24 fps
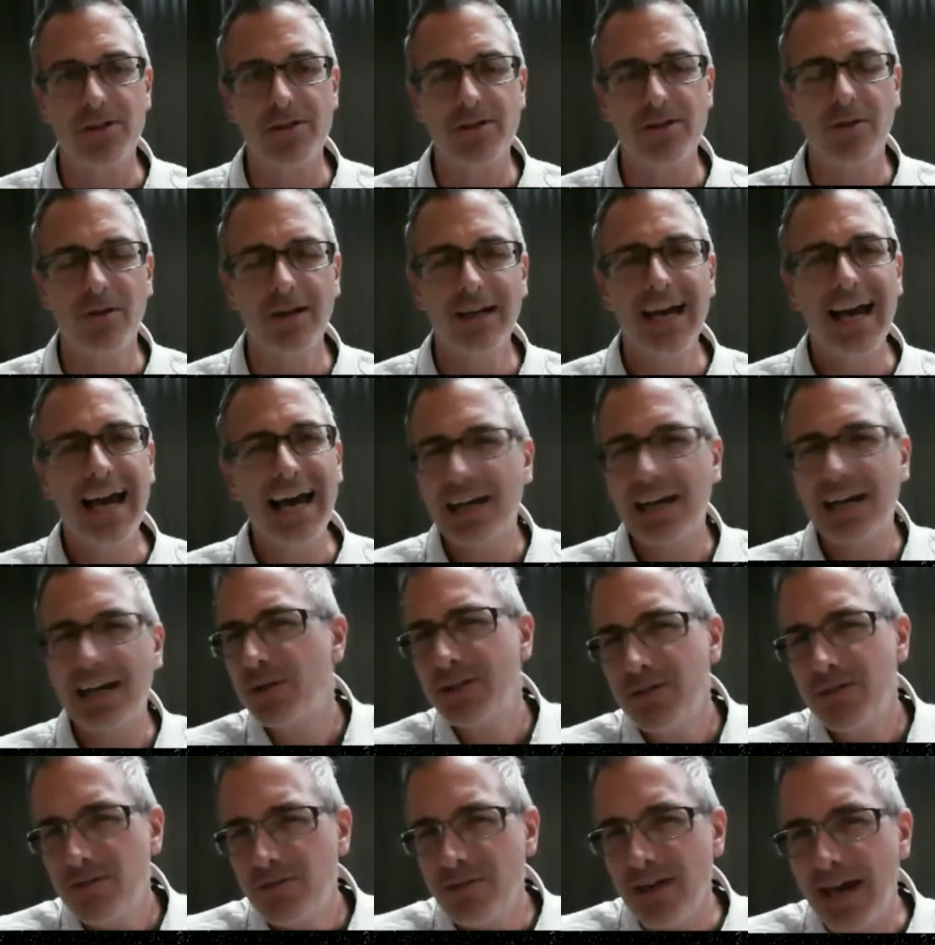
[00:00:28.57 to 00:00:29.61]
And so how do
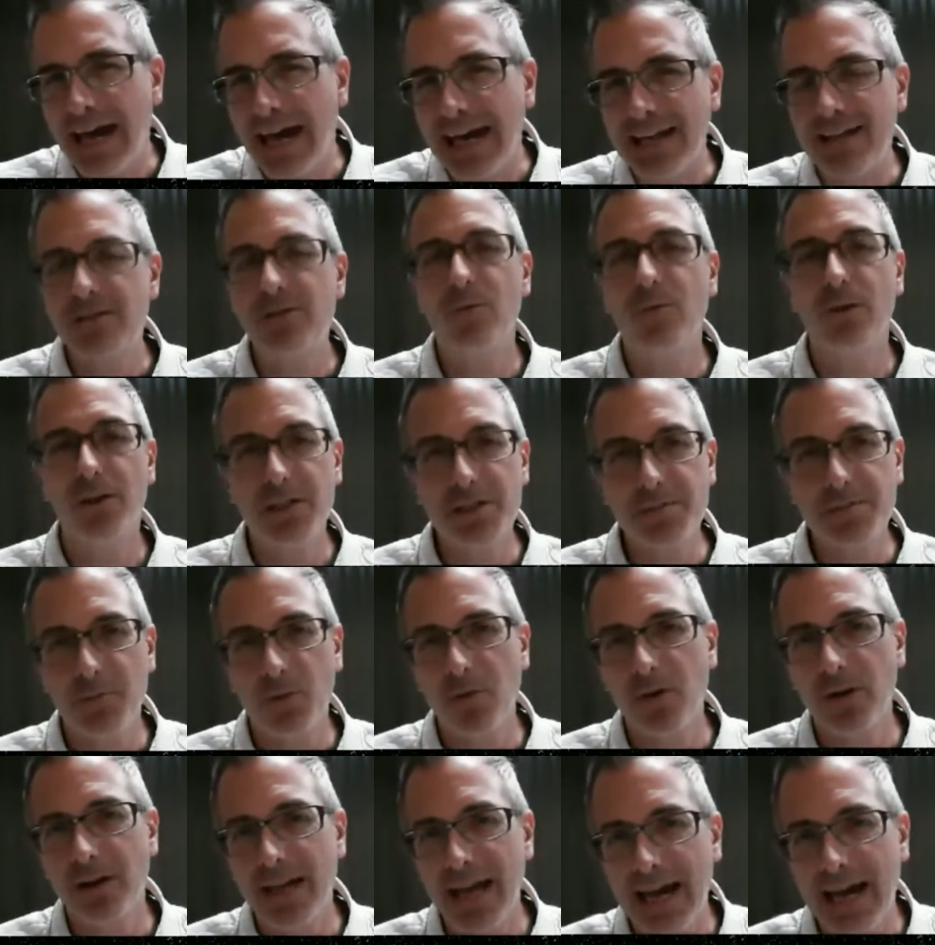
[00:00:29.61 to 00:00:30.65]
we do that? And so we're
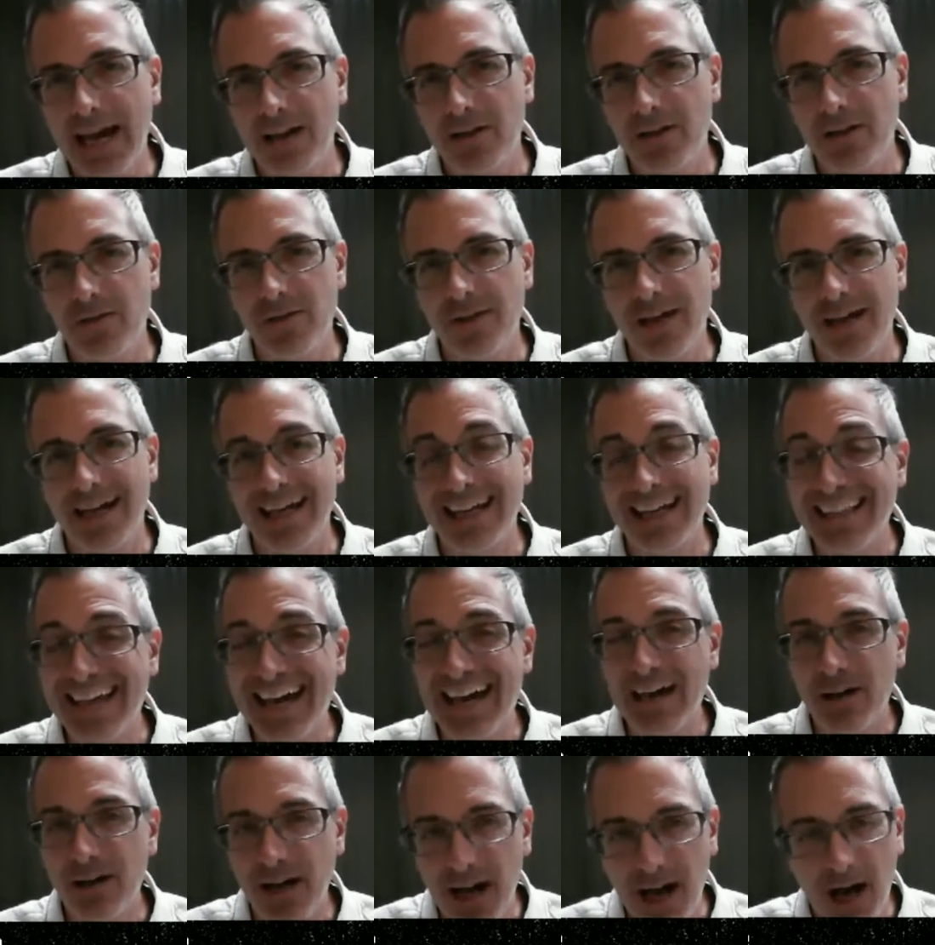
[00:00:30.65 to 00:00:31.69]
exploring how to do that. And
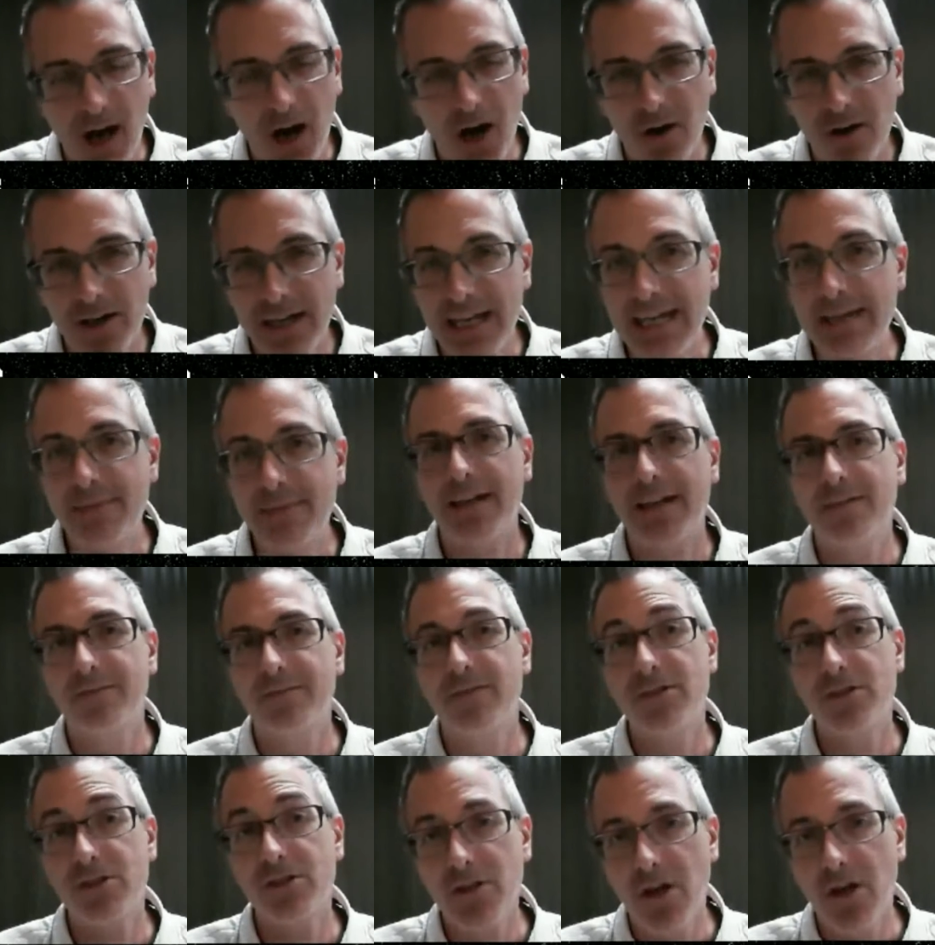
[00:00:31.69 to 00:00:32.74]
that all came out of
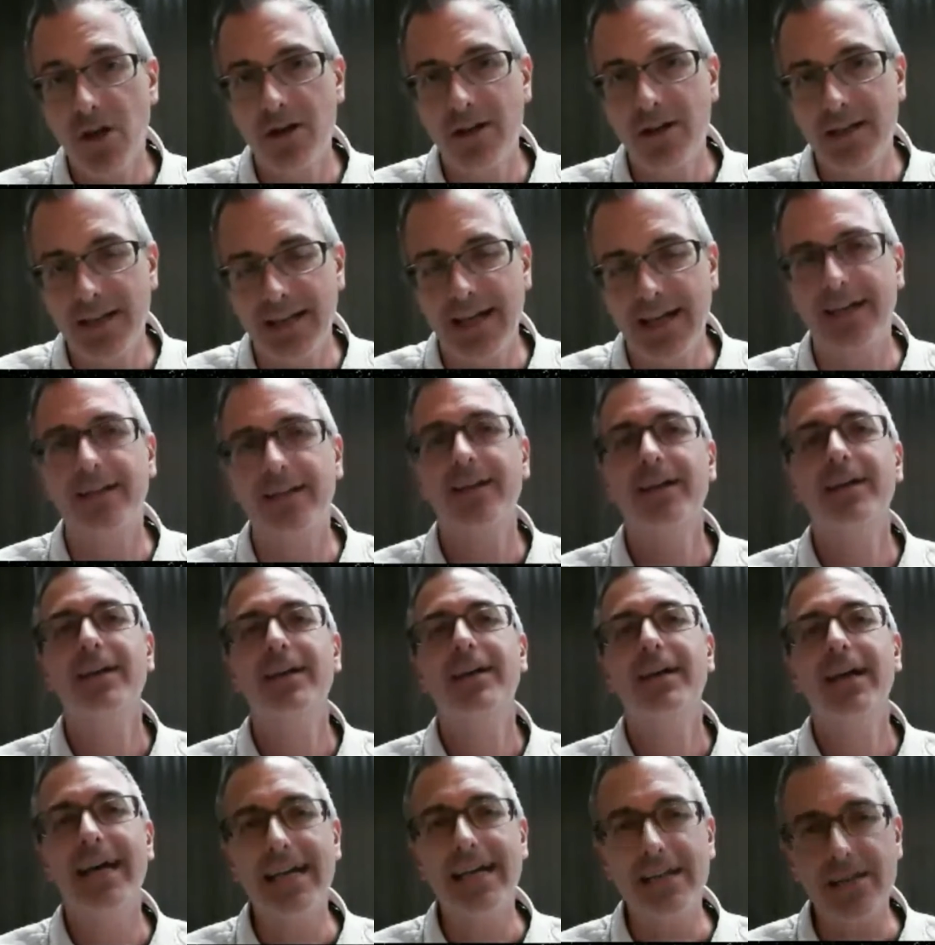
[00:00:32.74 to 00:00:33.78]
starting at
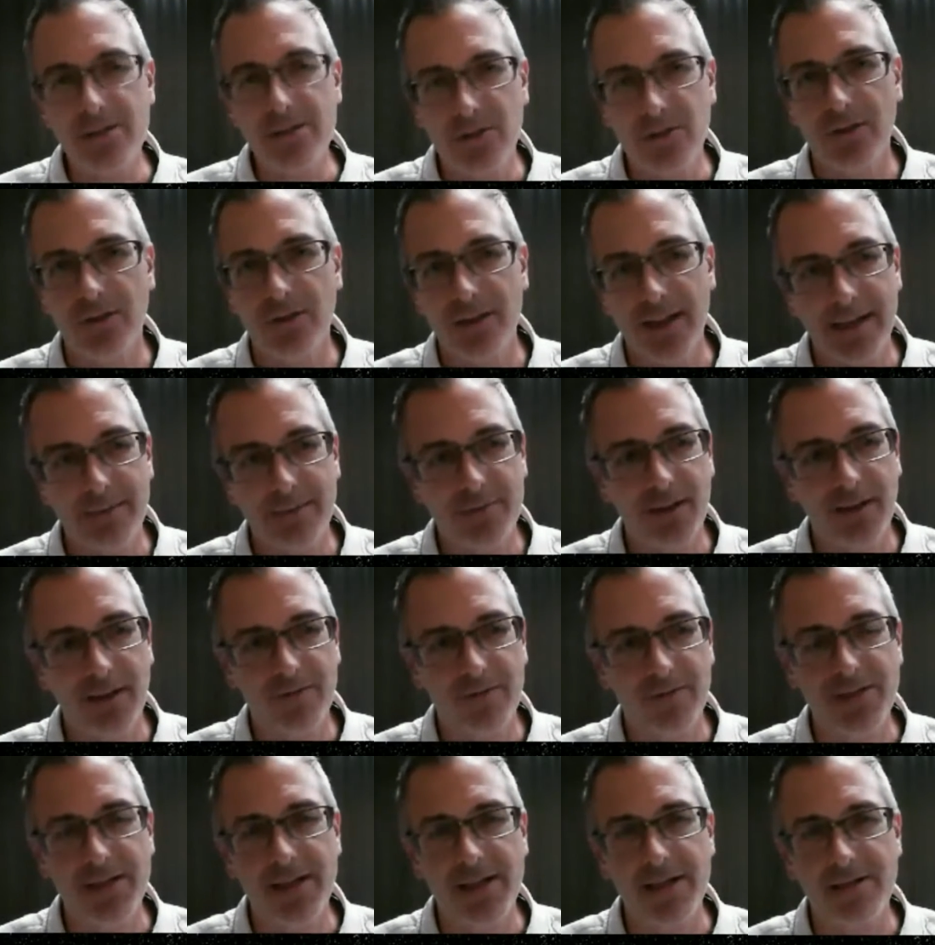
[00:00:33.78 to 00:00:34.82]
a cert lab
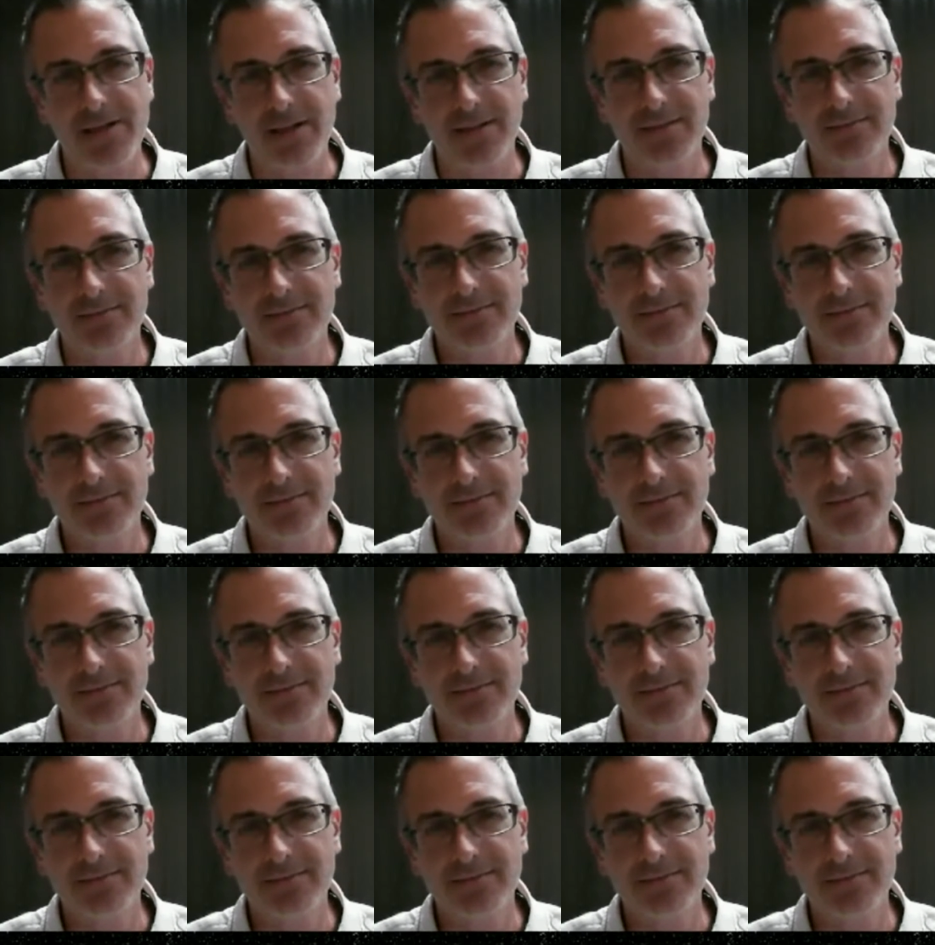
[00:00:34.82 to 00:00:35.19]
conversation.